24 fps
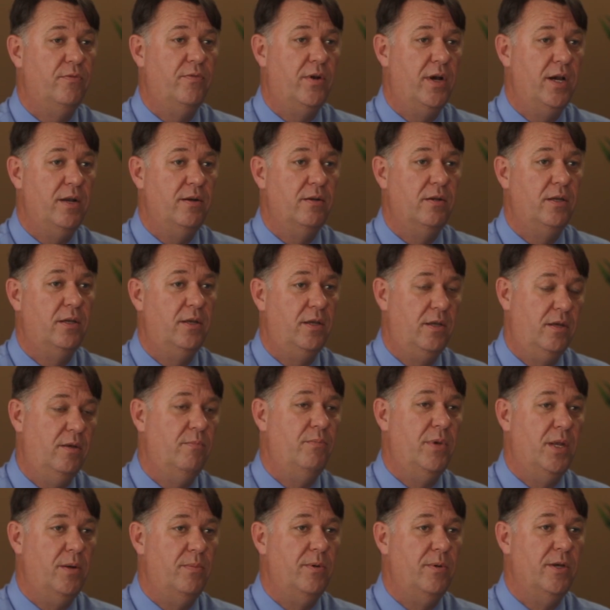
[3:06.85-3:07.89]
provide
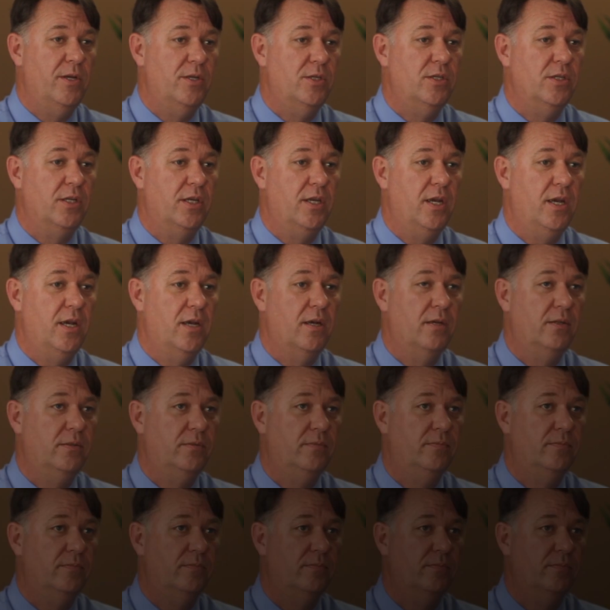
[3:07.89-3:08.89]
better patient care.